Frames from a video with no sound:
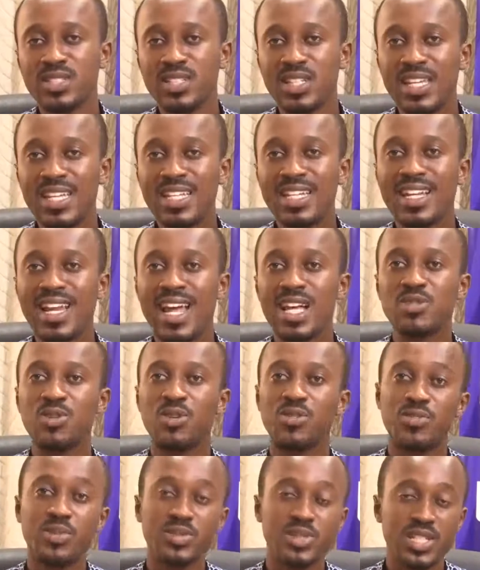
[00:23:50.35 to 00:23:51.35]
in light
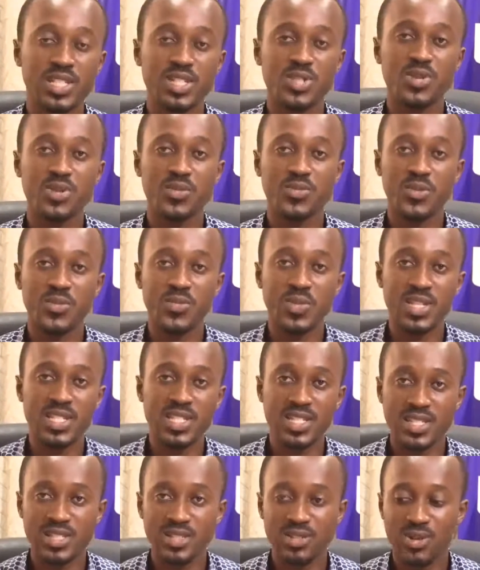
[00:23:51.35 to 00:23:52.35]
of protecting your
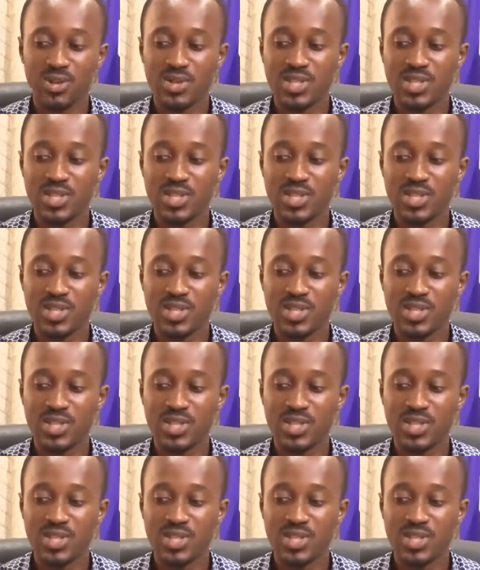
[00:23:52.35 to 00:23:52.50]
information or